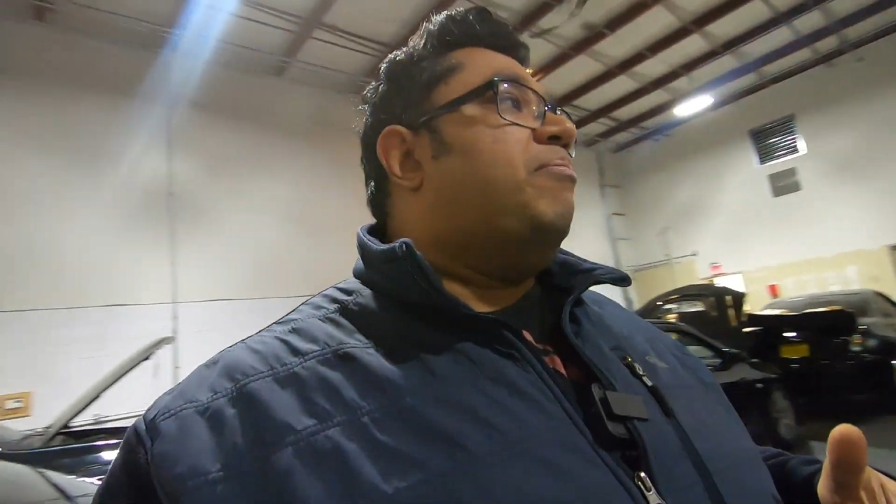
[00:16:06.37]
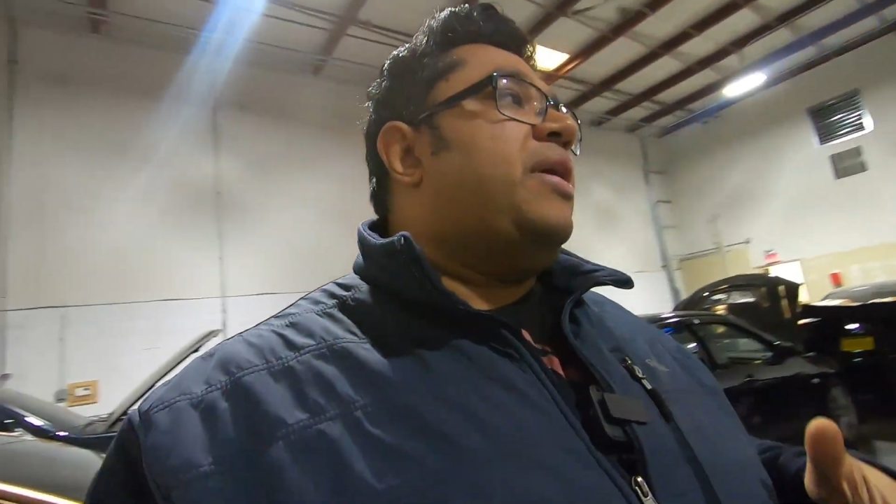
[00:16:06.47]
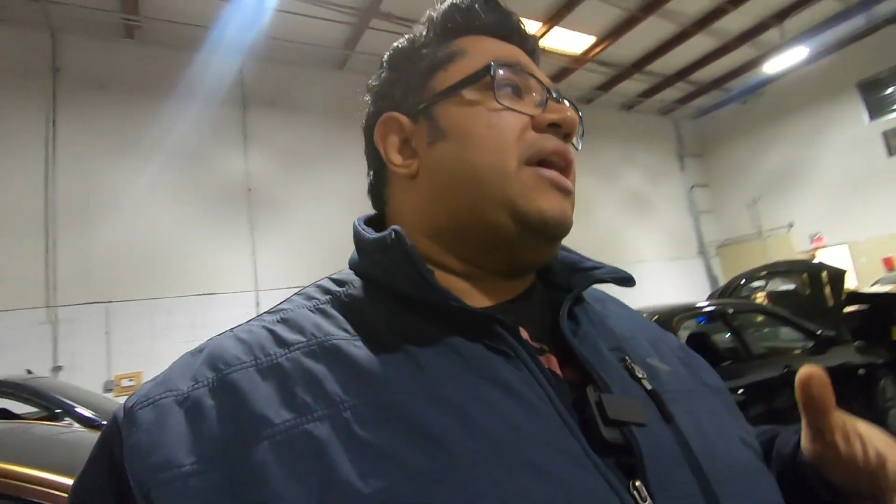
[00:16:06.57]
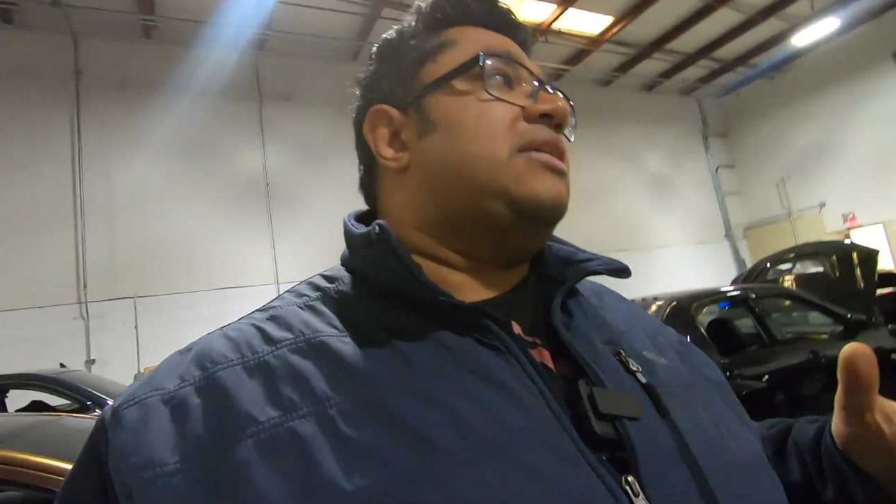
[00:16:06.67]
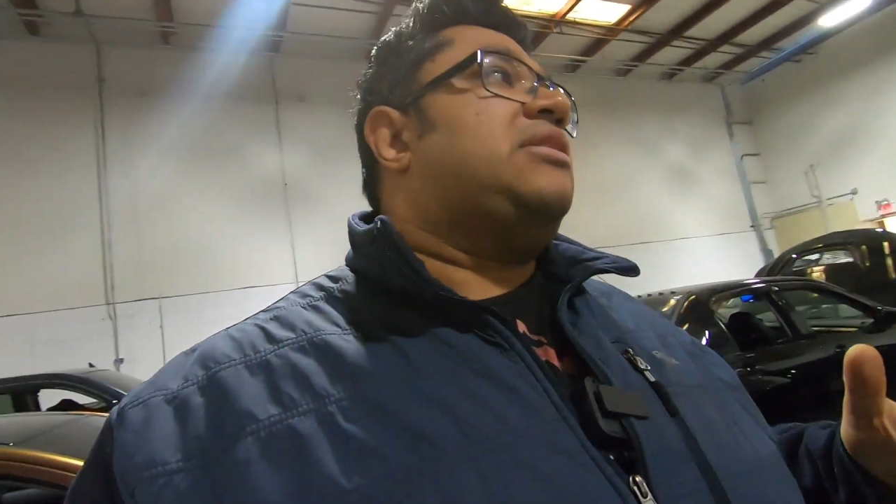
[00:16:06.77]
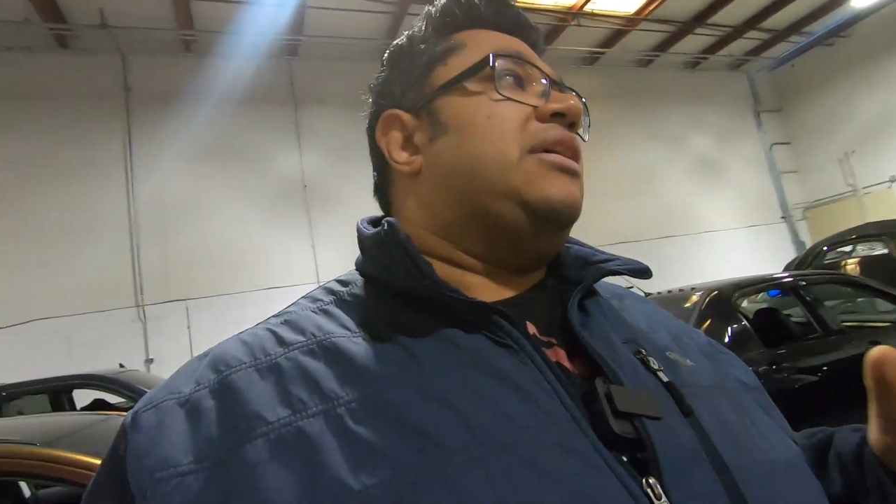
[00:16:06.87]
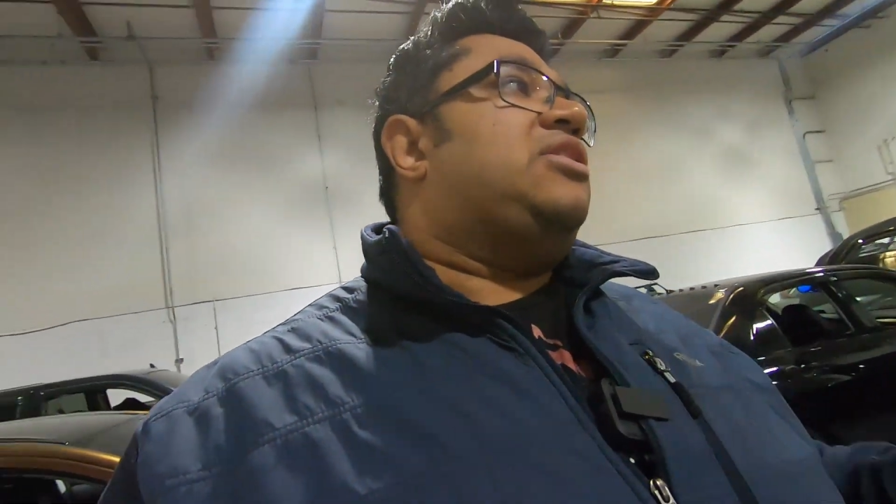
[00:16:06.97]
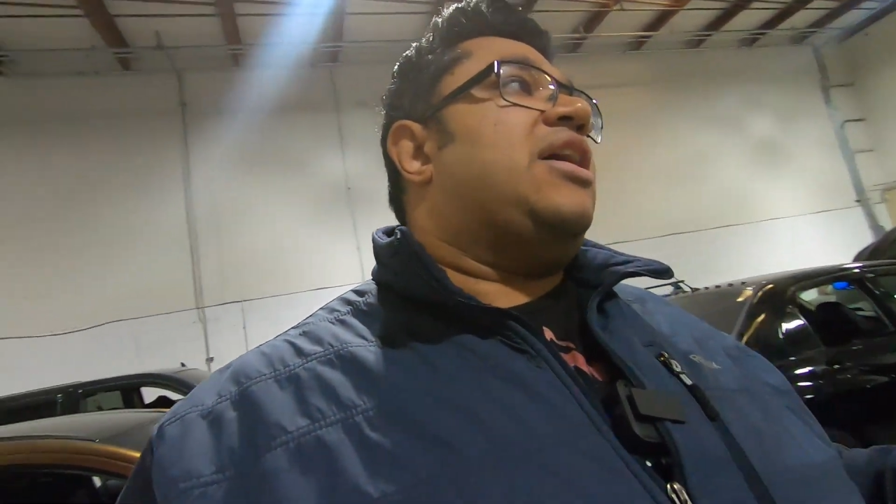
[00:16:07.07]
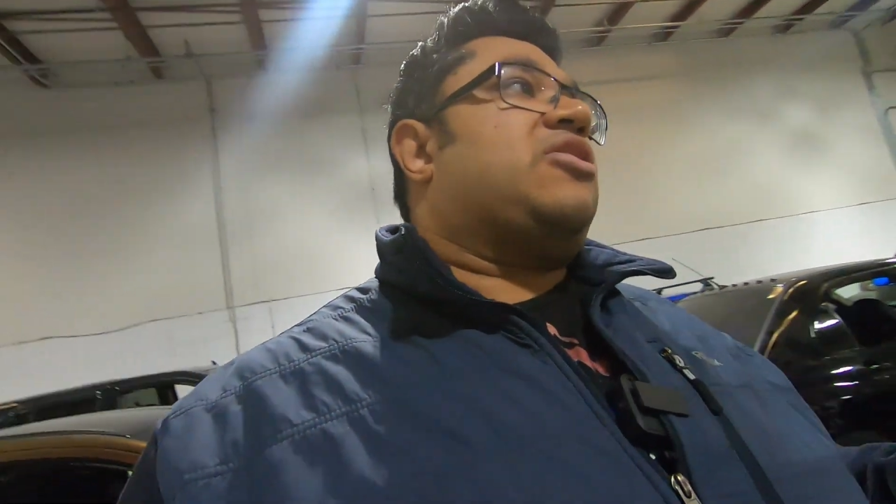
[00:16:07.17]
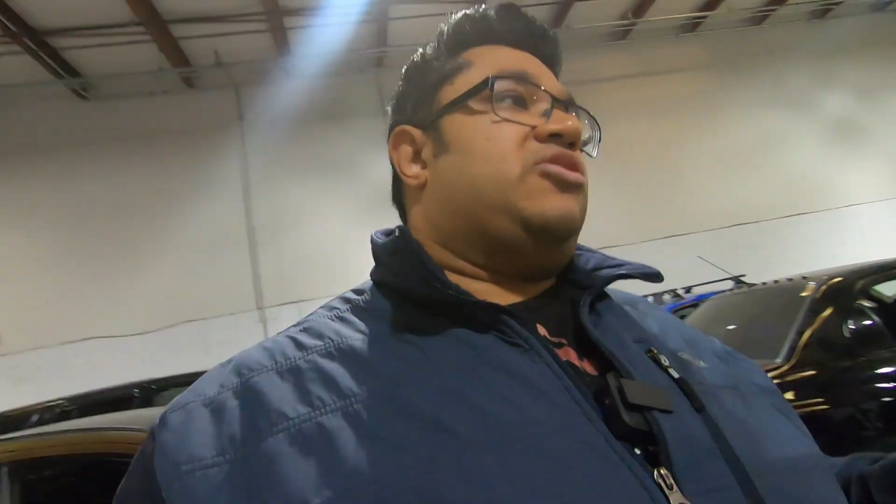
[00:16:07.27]
biggest
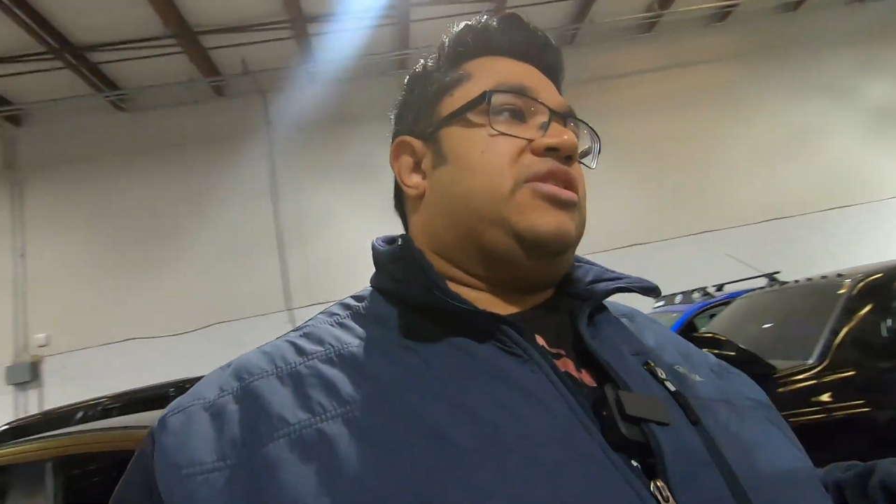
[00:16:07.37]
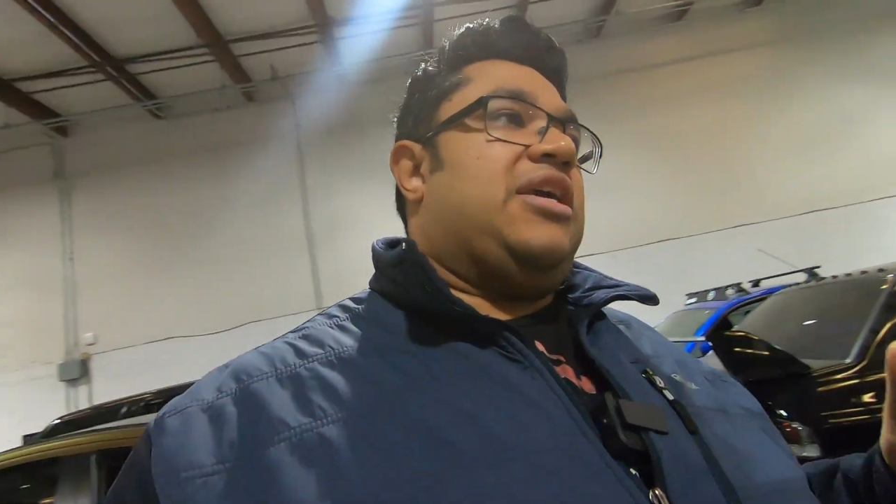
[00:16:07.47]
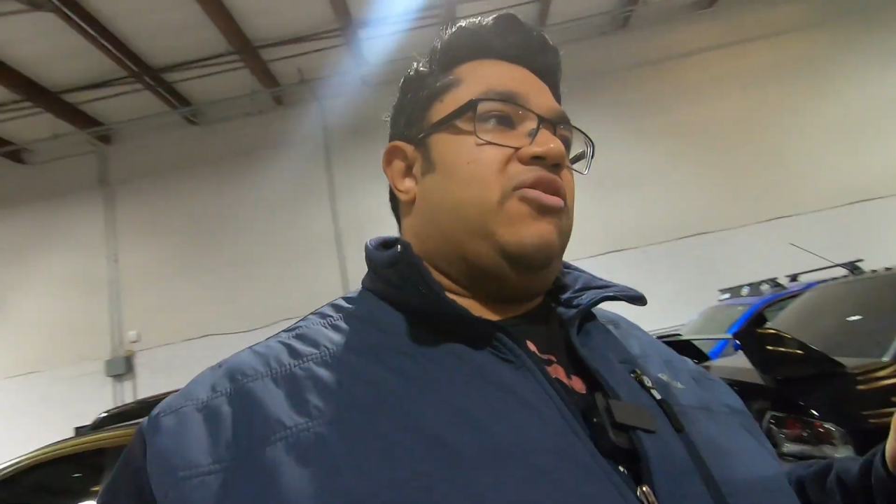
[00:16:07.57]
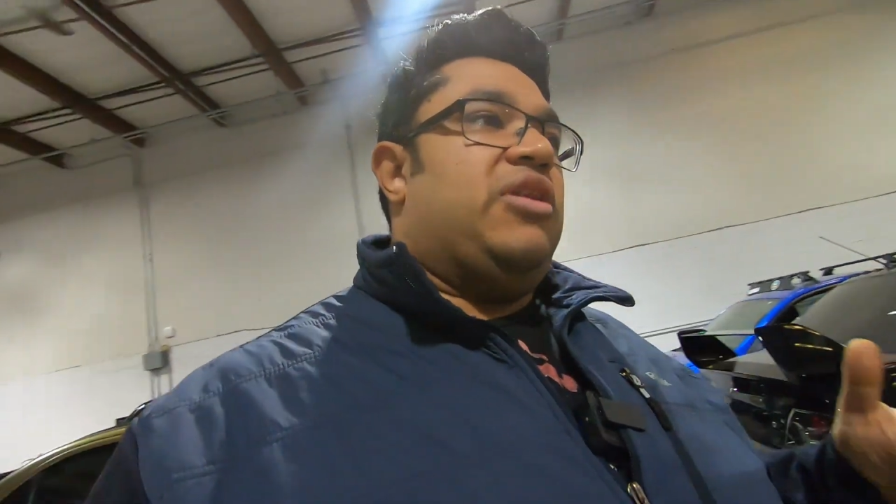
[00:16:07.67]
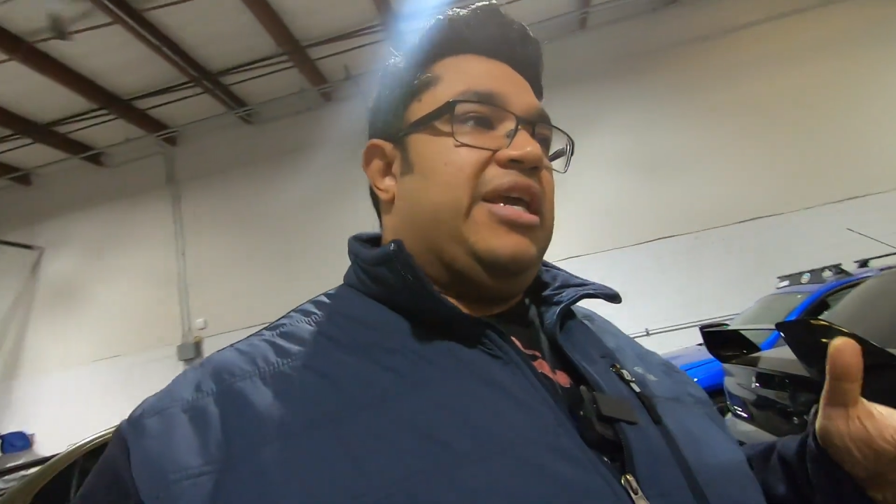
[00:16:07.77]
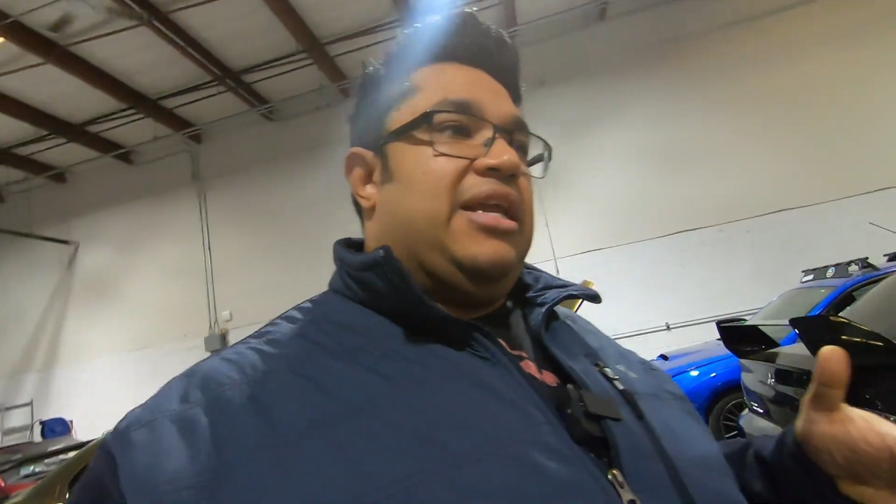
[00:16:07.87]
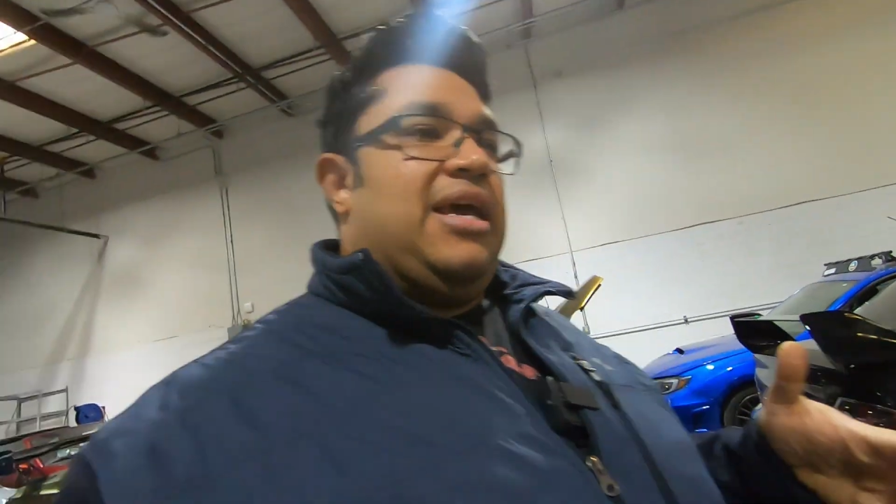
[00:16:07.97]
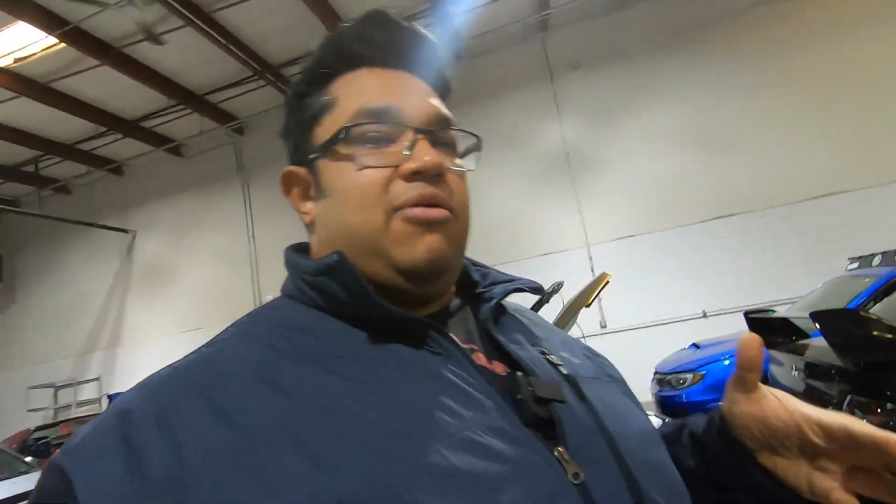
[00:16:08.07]
injectors that you need,